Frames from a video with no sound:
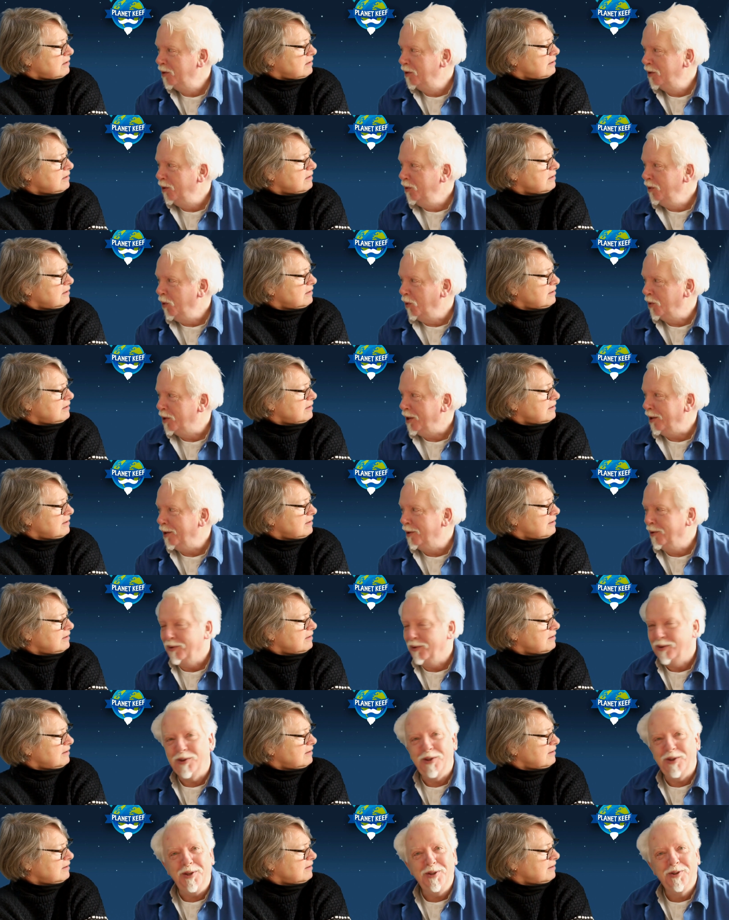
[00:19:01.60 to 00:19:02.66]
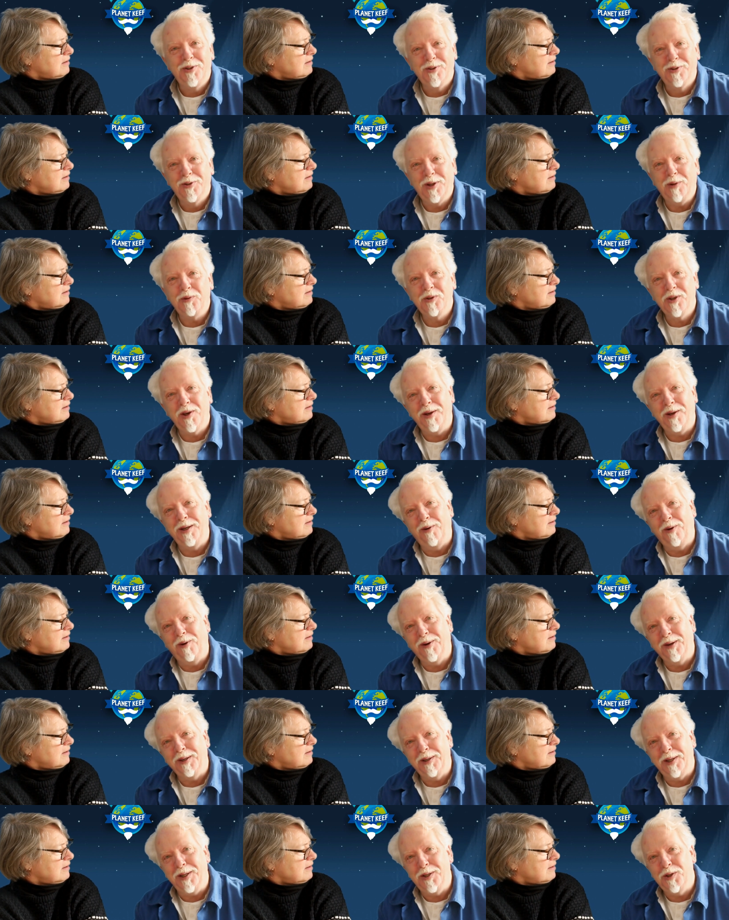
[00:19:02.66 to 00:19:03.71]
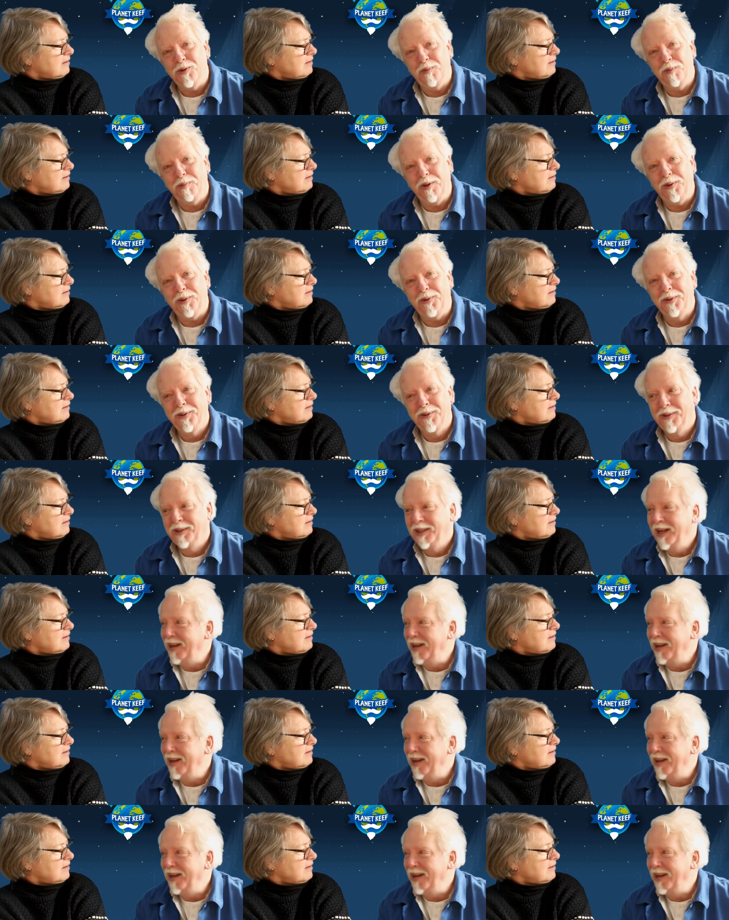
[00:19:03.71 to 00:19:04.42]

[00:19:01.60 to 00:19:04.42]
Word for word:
Speaker 1: the Nordic countries. Those kind of holidays would be good.